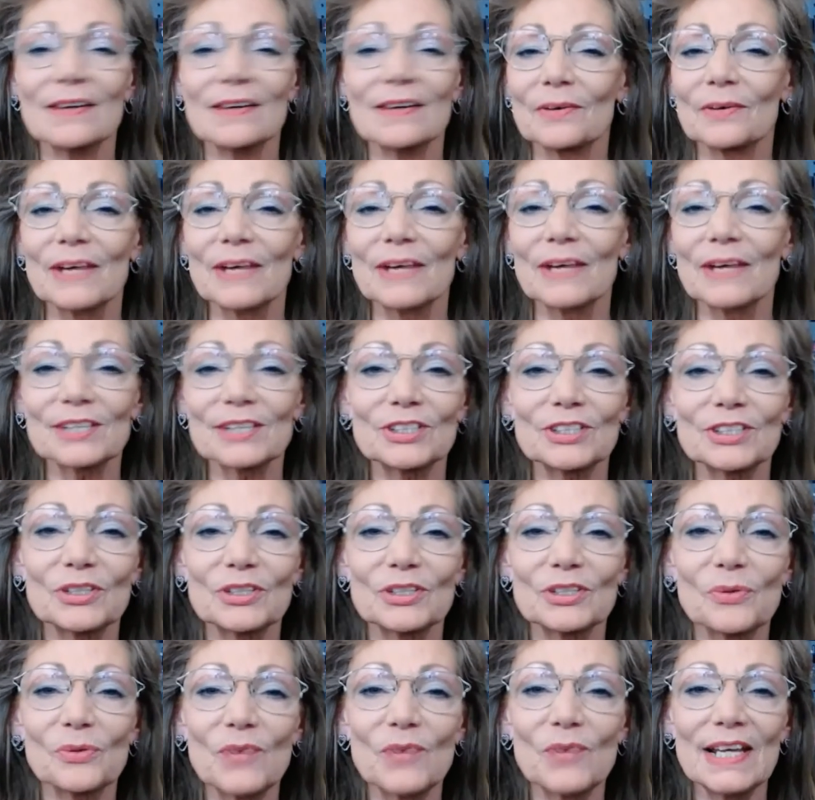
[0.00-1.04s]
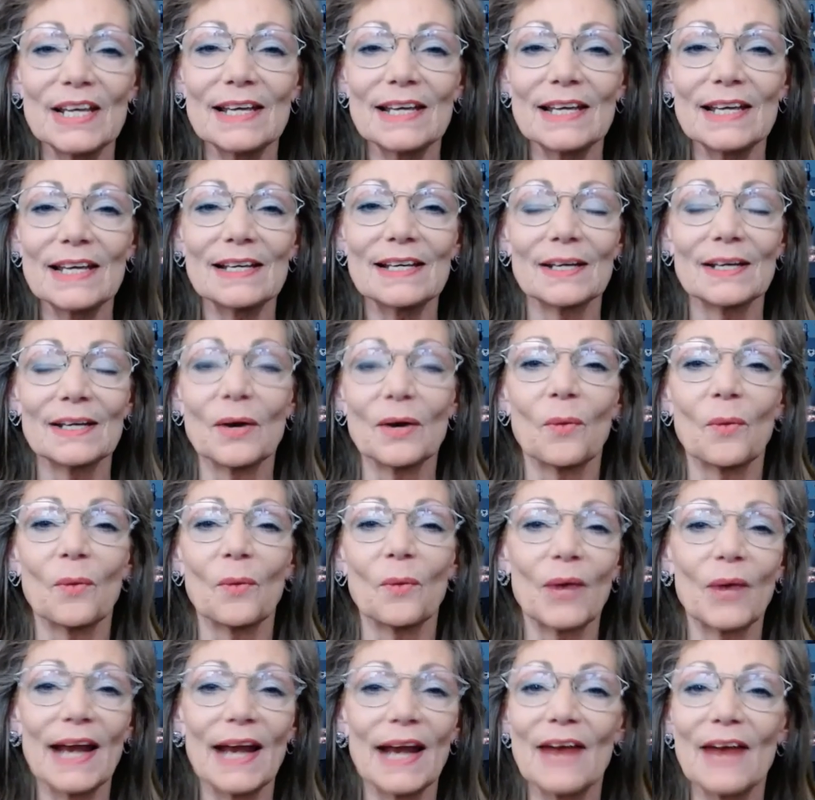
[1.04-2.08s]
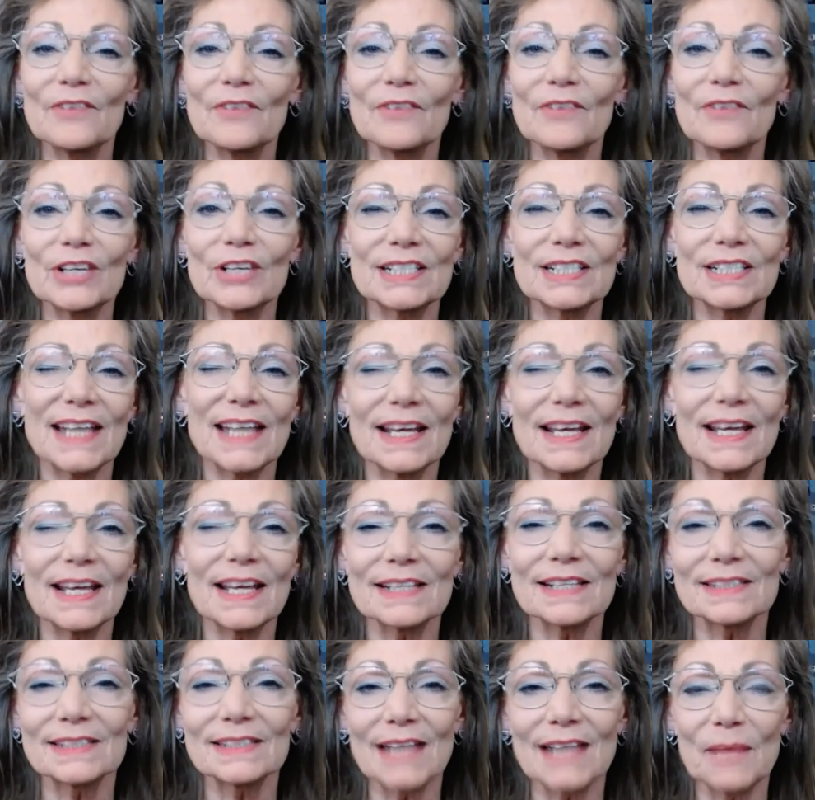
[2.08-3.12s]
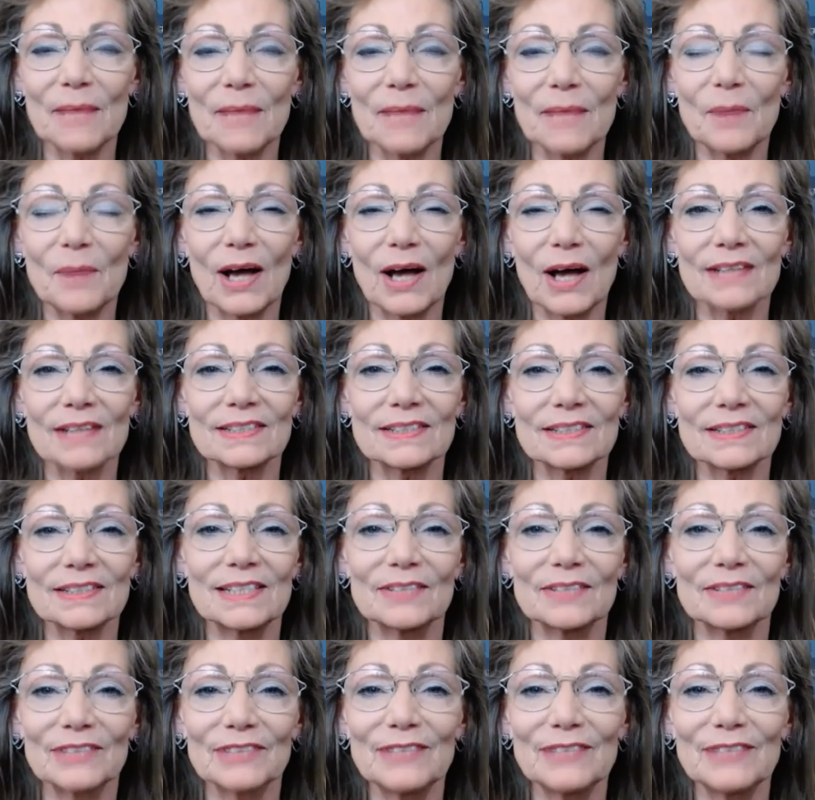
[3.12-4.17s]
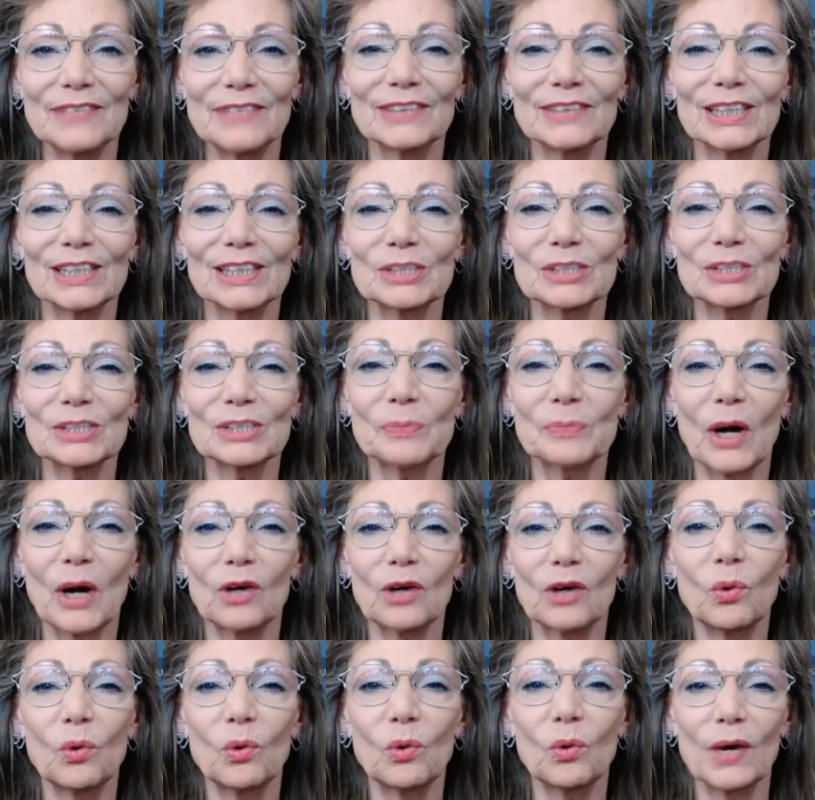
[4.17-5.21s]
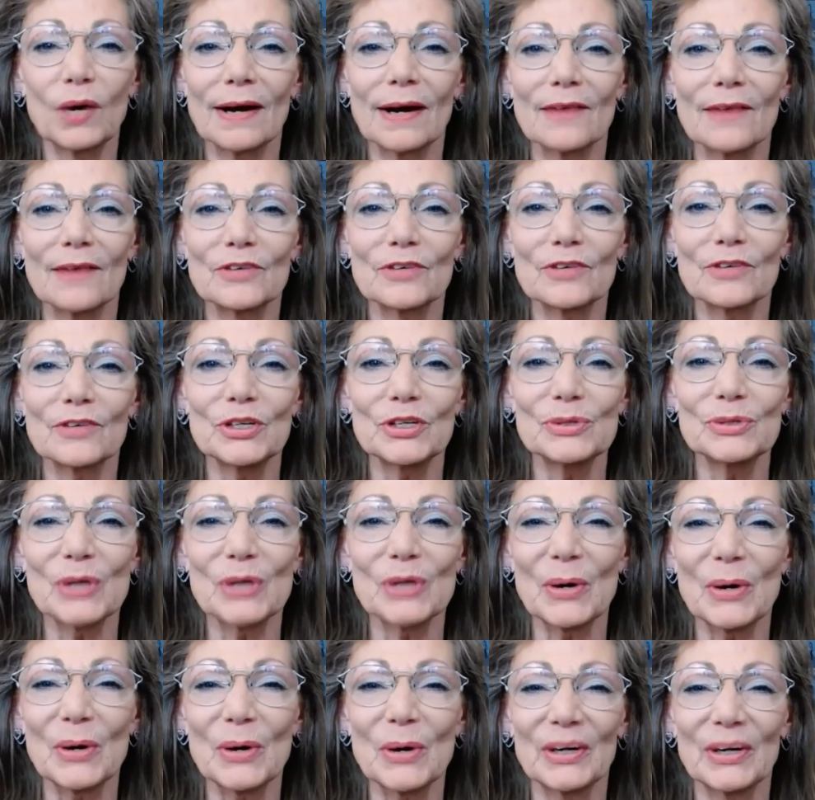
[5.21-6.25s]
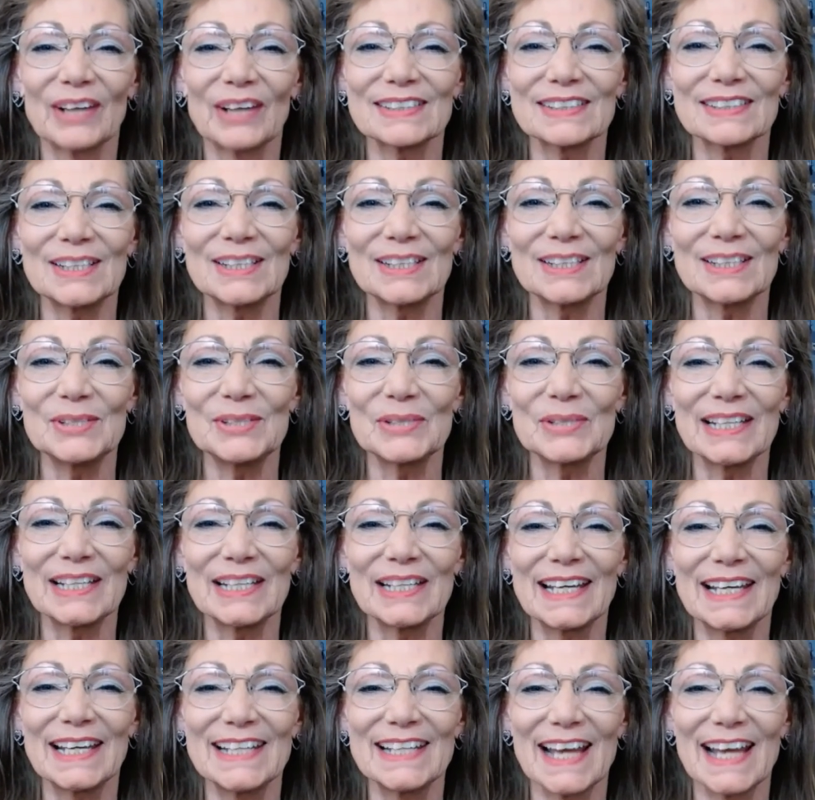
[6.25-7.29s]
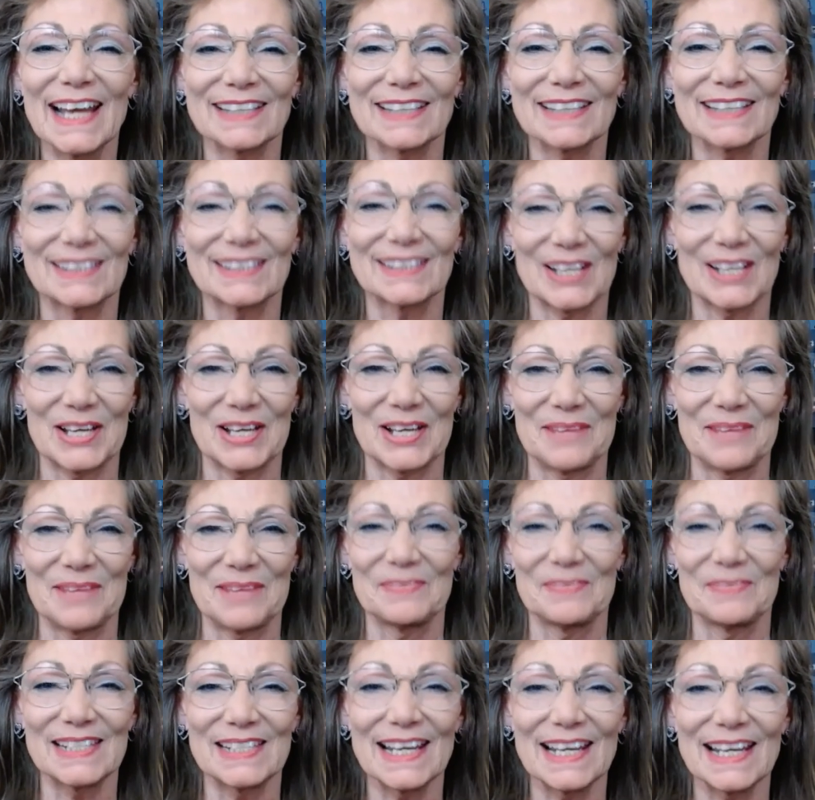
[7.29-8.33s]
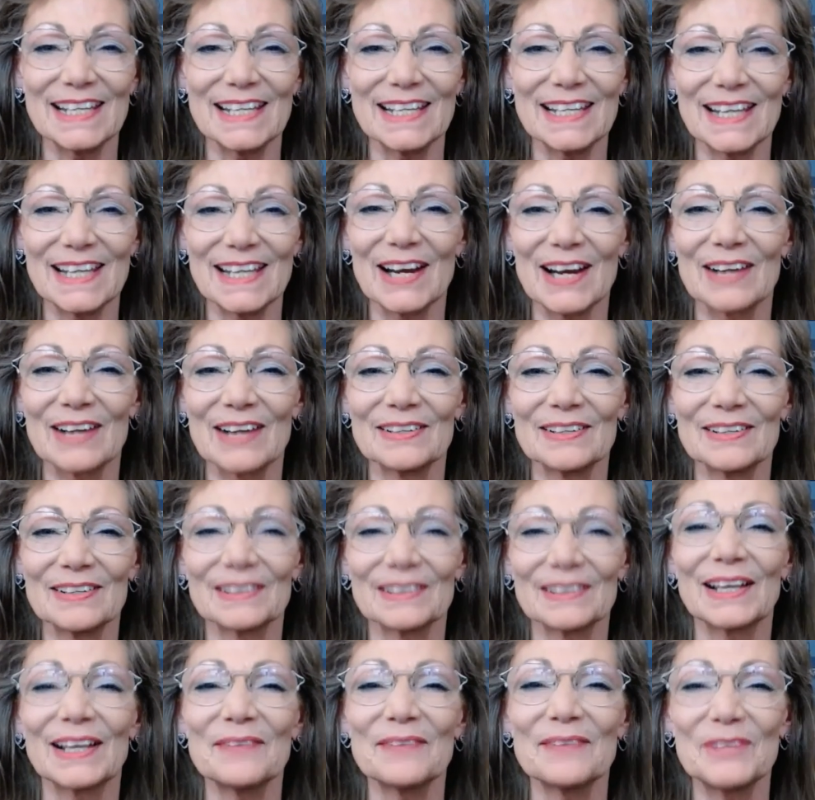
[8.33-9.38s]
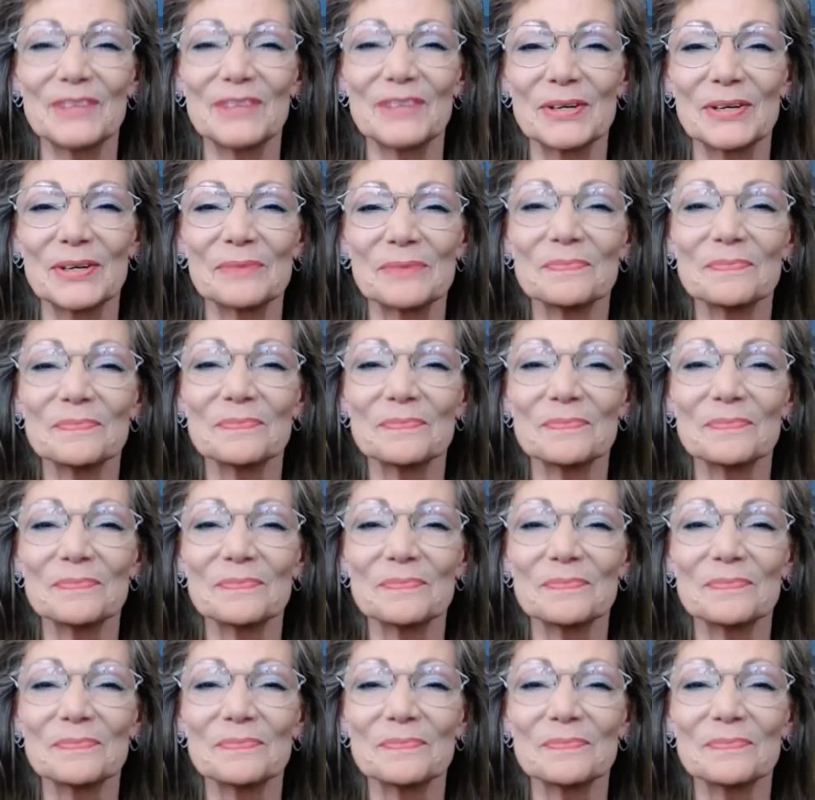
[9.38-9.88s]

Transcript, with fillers: rest of the week, whatever it takes. Stay positive, leave a little sparkle wherever you go, and I'll see you again next time. Take care. Love you.